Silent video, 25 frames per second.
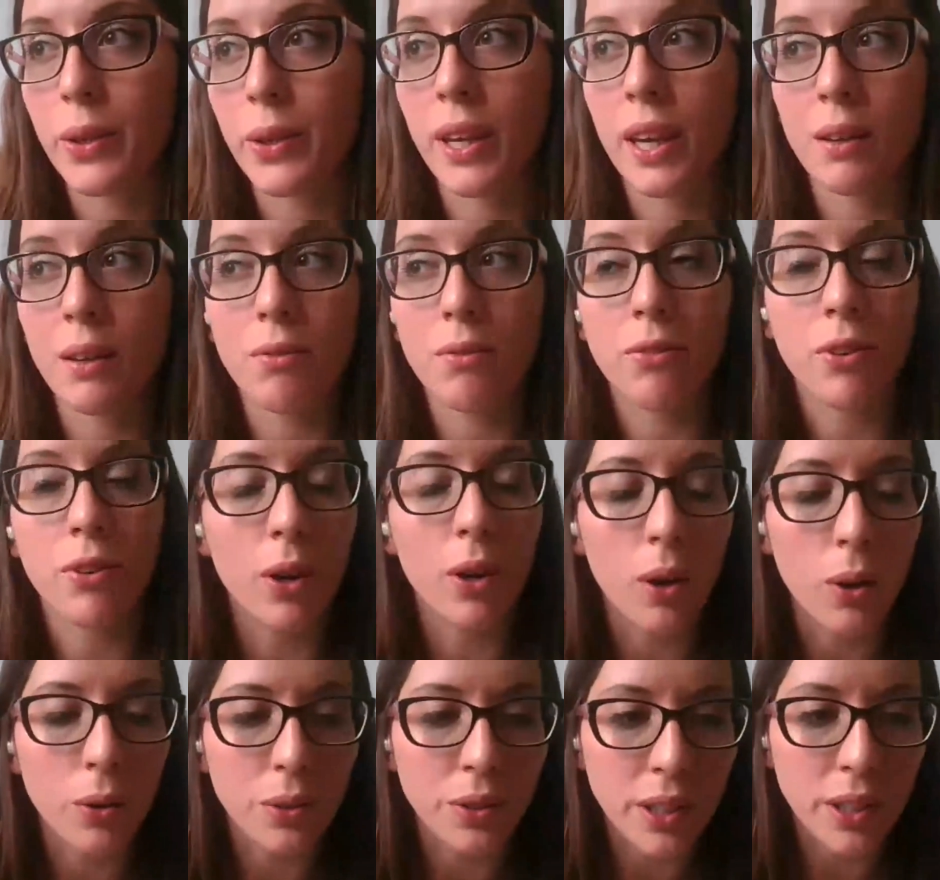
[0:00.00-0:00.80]

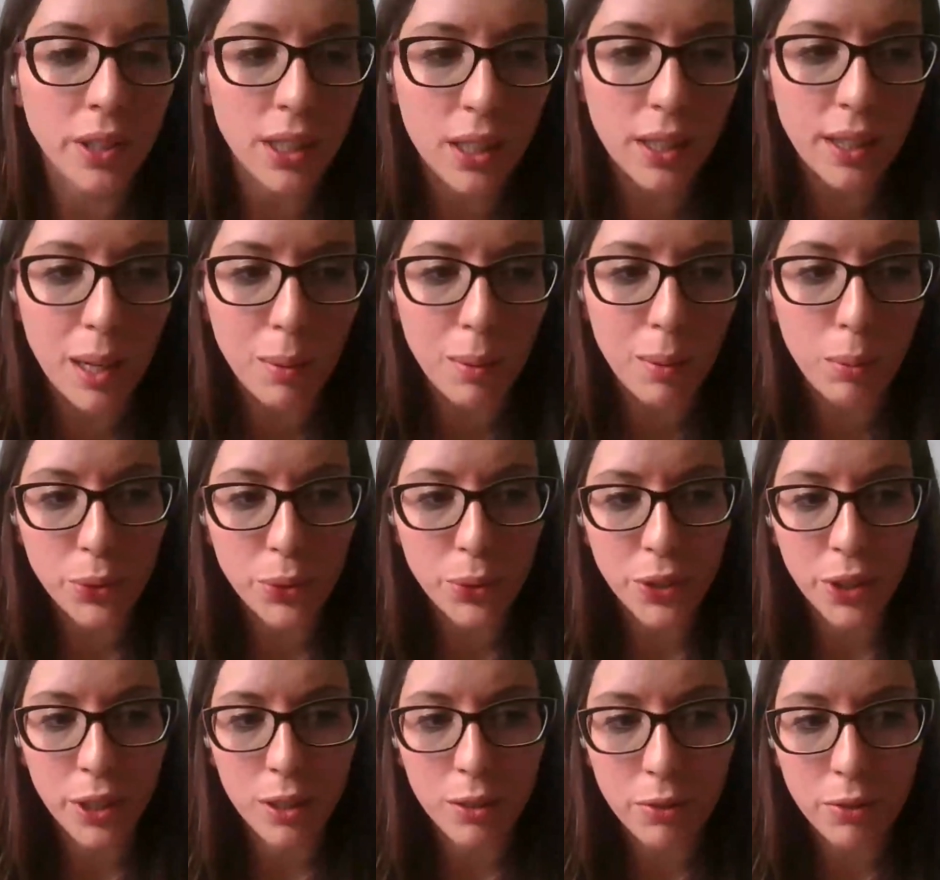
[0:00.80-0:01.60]
follow the
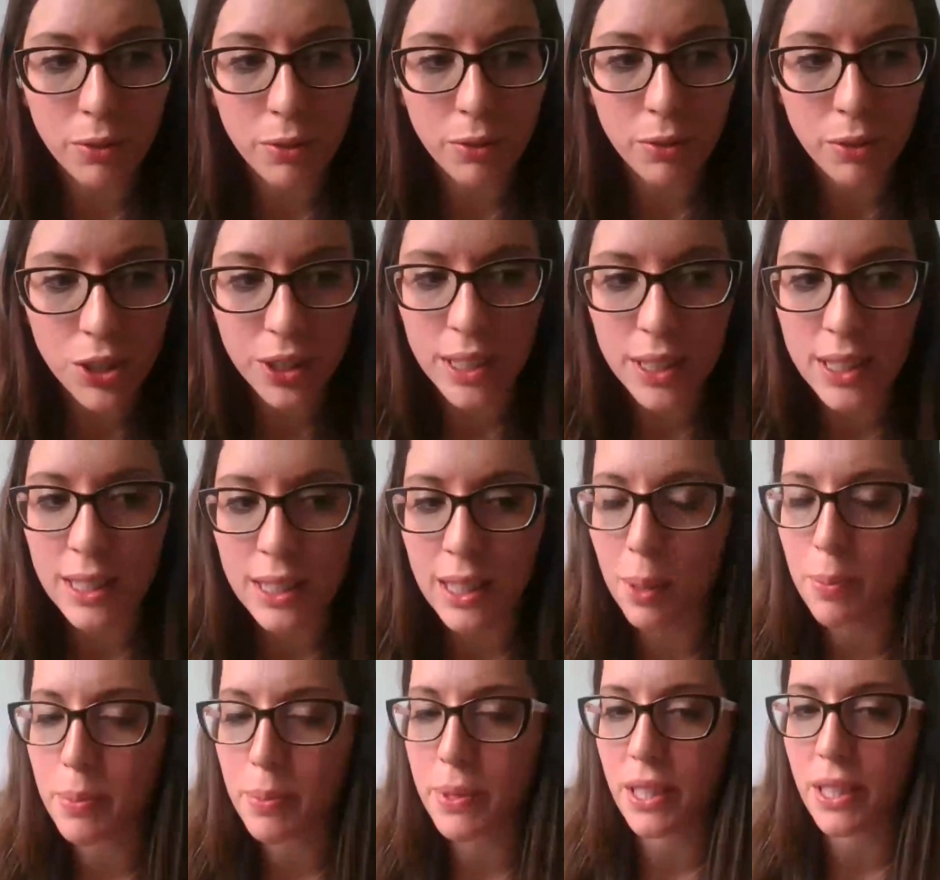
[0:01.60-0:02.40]
WTO fishery
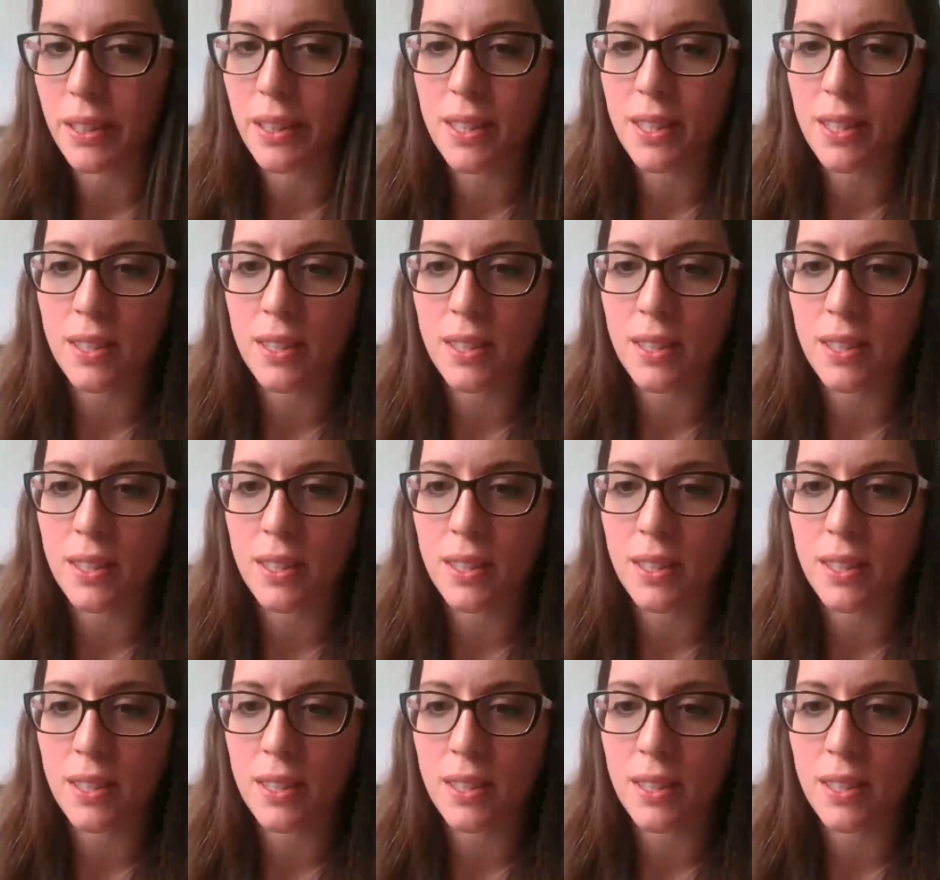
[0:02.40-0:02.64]
subsidies